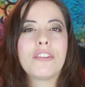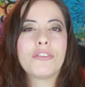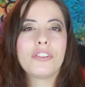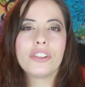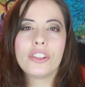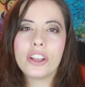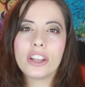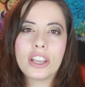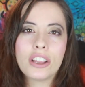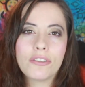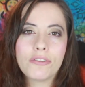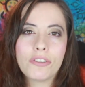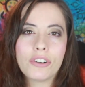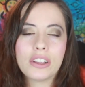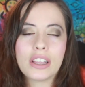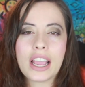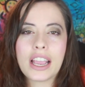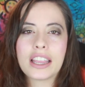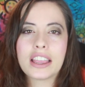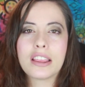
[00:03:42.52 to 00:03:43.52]
If you're looking
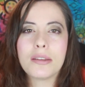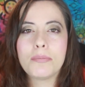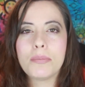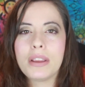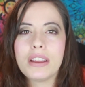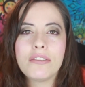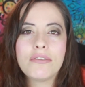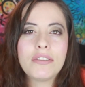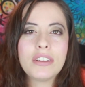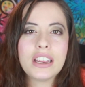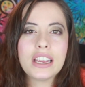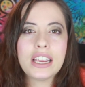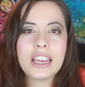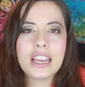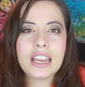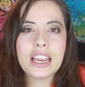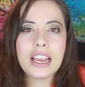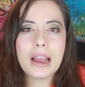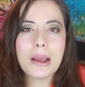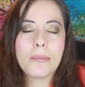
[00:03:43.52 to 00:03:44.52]
for like the
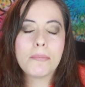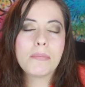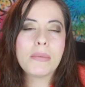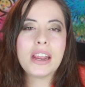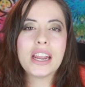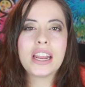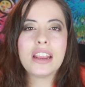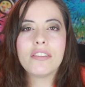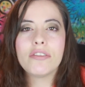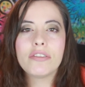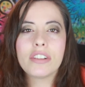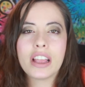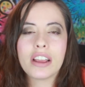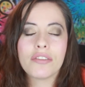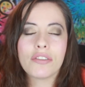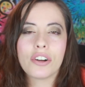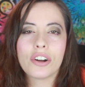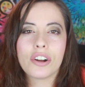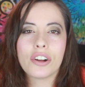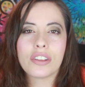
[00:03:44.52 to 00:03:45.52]
beefy, meaty
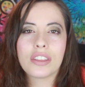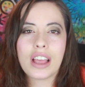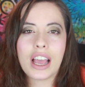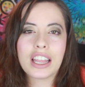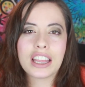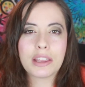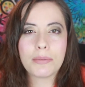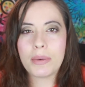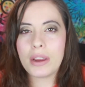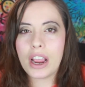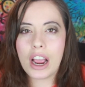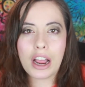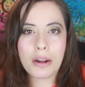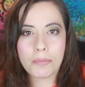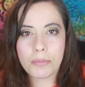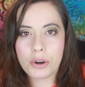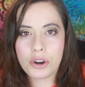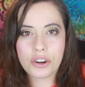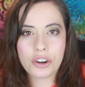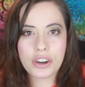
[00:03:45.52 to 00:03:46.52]
flavor that the
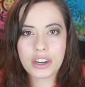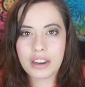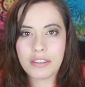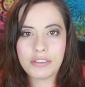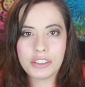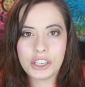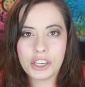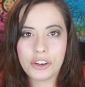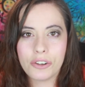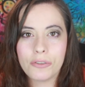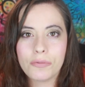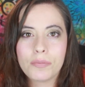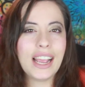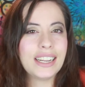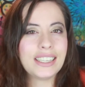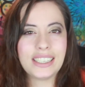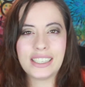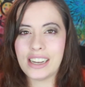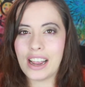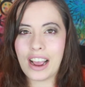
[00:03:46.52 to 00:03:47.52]
Beyond Burger gives you,
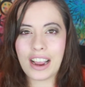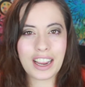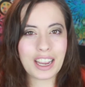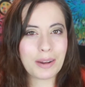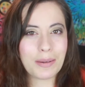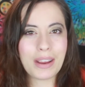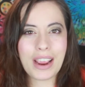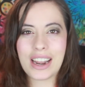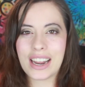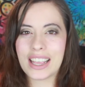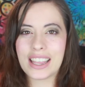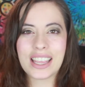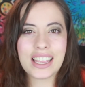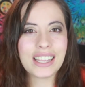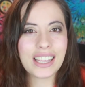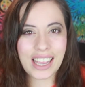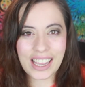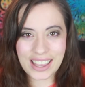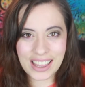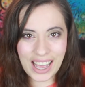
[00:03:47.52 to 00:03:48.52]
it's not gonna be anything
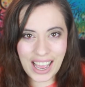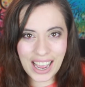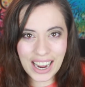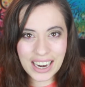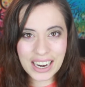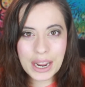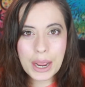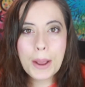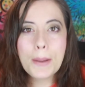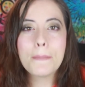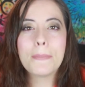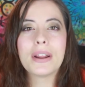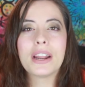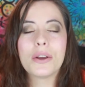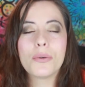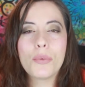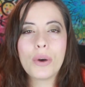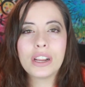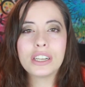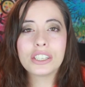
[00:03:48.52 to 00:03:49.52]
like that, but
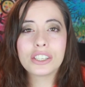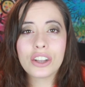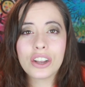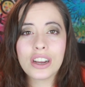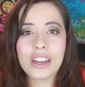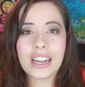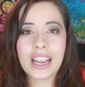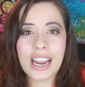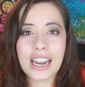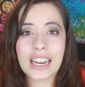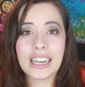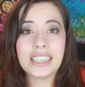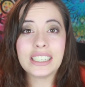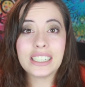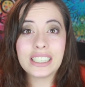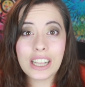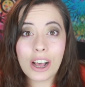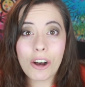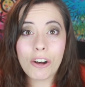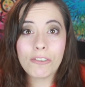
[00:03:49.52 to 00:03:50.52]
it was good in
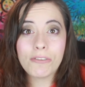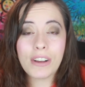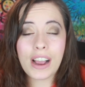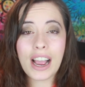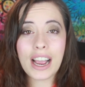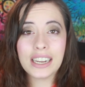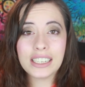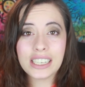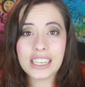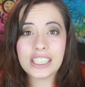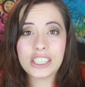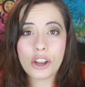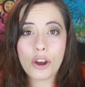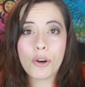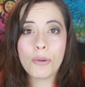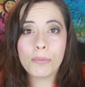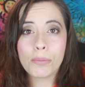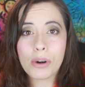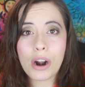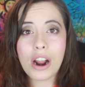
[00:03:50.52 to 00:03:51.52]
itself. As its
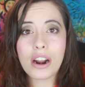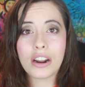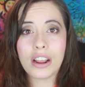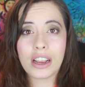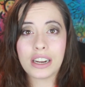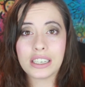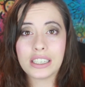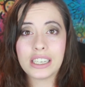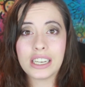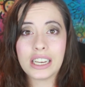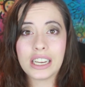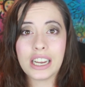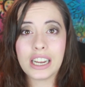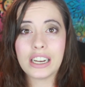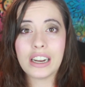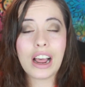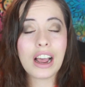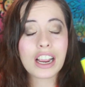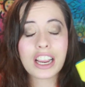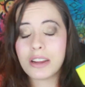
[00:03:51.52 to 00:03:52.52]
own product,
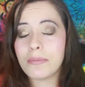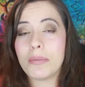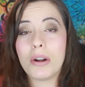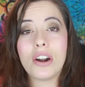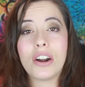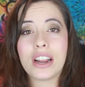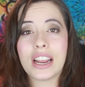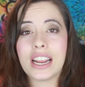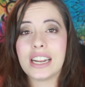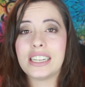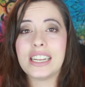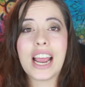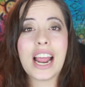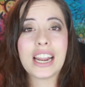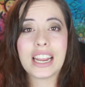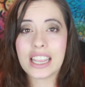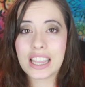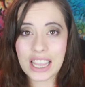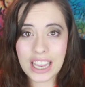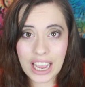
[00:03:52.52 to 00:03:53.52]
not comparing it to
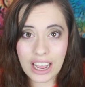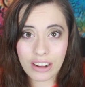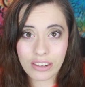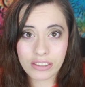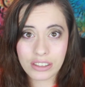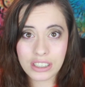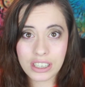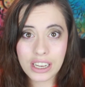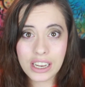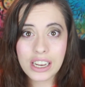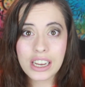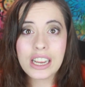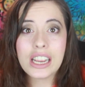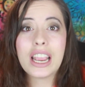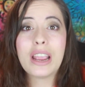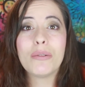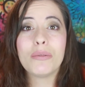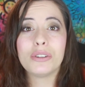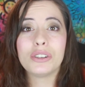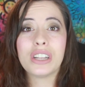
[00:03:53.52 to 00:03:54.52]
anything else,
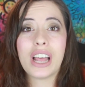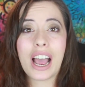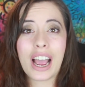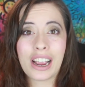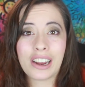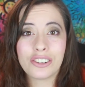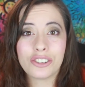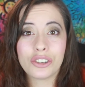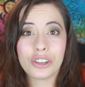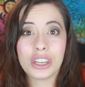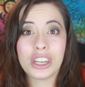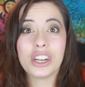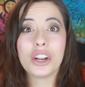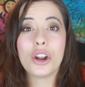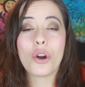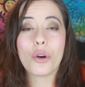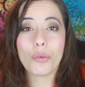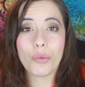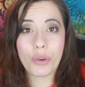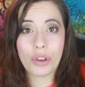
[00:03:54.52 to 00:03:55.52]
it was actually
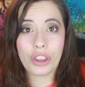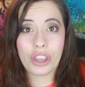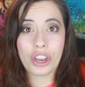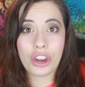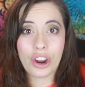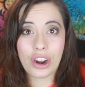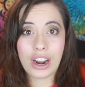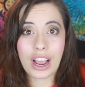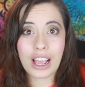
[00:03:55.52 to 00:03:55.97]
really good.